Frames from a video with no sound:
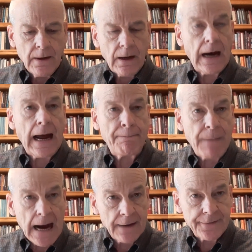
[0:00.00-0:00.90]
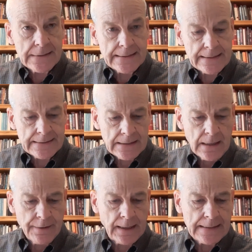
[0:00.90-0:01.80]
a hypothesis
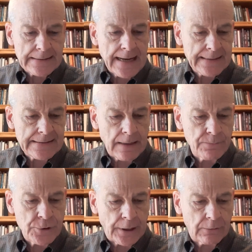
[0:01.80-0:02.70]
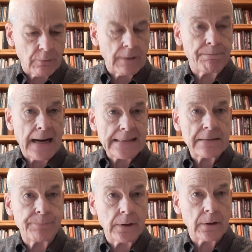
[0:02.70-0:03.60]
that is not subject to the
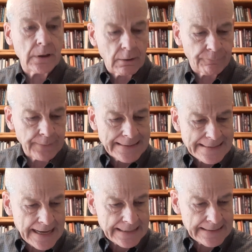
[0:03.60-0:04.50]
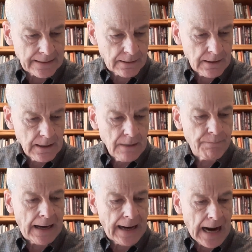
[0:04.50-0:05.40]
possibility of rejection
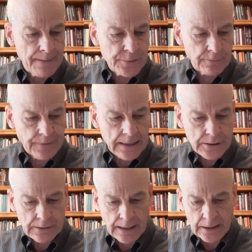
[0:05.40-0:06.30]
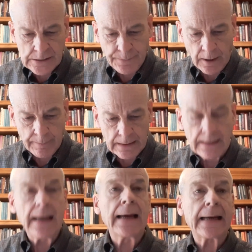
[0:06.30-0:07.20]
by observation and experiment
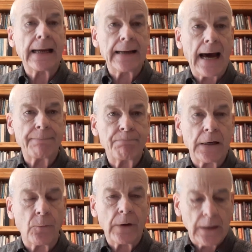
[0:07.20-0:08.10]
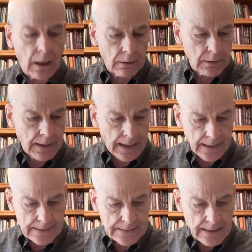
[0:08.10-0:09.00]
cannot be regarded
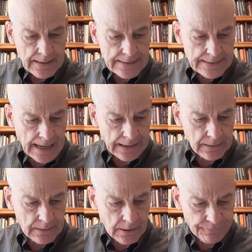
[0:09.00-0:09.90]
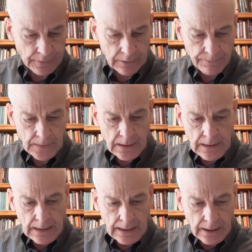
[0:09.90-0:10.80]
as scientific.
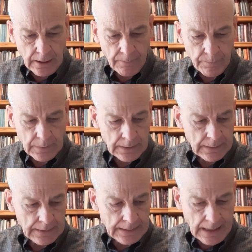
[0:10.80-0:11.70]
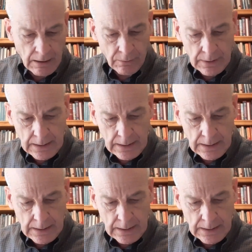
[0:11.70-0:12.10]
Now,